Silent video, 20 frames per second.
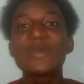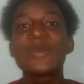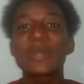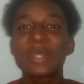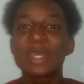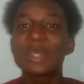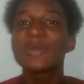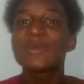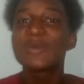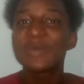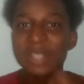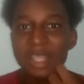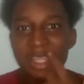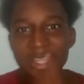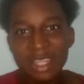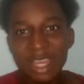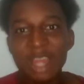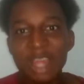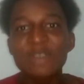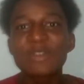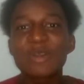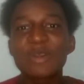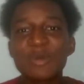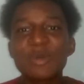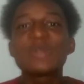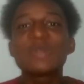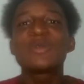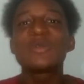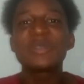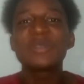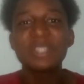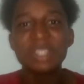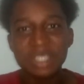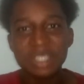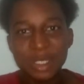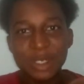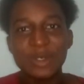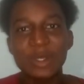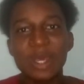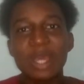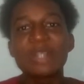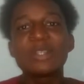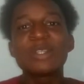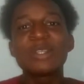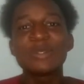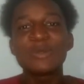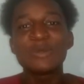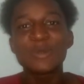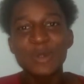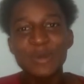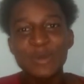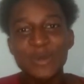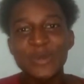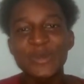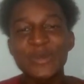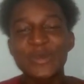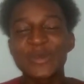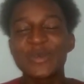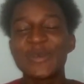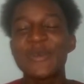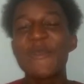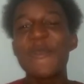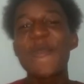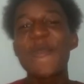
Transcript: Okay, you change the Android, but you still change to Android, you don't move to